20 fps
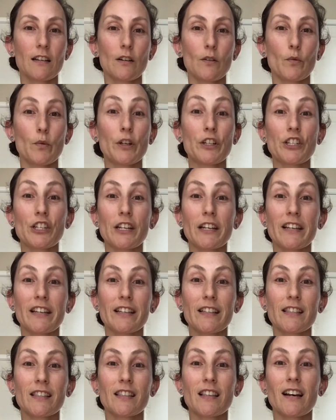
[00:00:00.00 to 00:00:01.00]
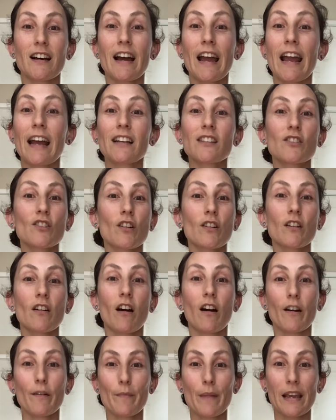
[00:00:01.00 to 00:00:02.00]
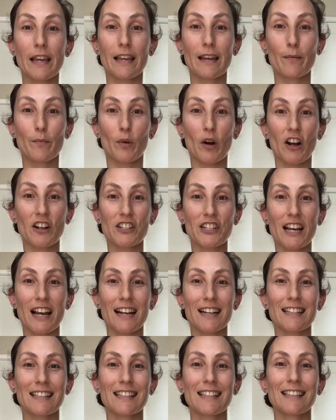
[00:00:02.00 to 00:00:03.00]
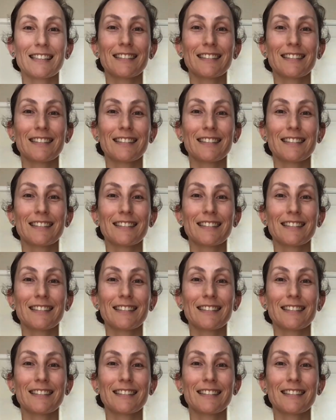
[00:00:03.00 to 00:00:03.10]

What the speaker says: which is the hands-on art making project.